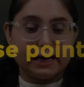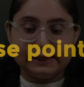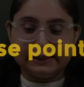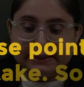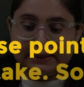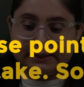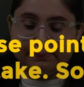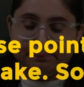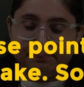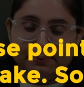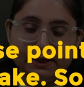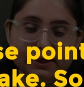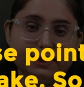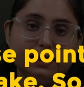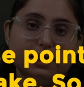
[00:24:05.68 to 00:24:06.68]
And
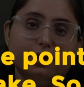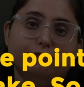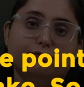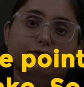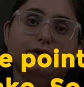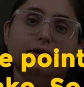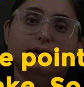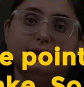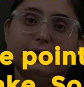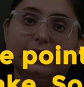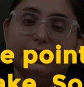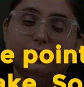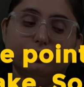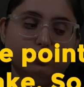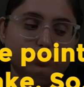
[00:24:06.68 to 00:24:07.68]
be careful
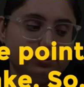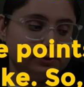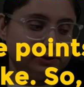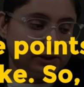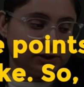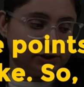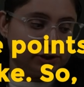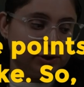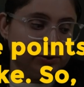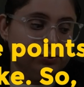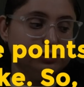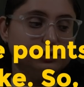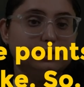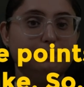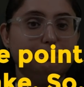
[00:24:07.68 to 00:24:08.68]
that you just
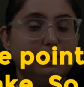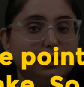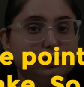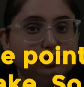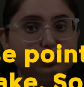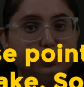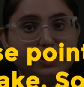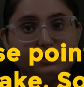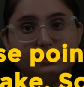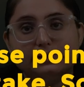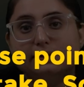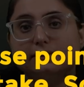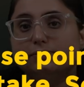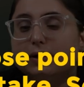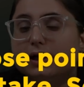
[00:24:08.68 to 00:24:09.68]
use the
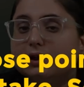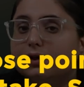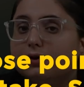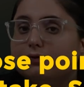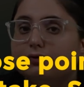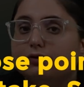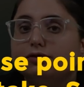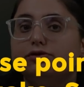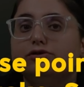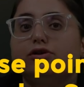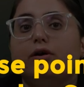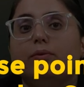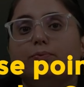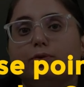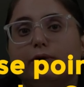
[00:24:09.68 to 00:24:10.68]
punctuations as well, the full
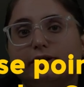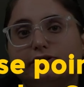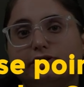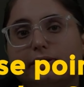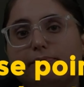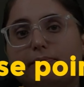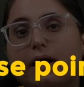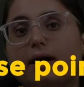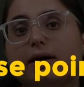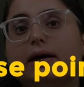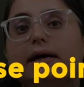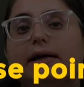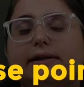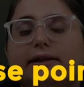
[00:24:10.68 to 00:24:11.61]
stop, question mark.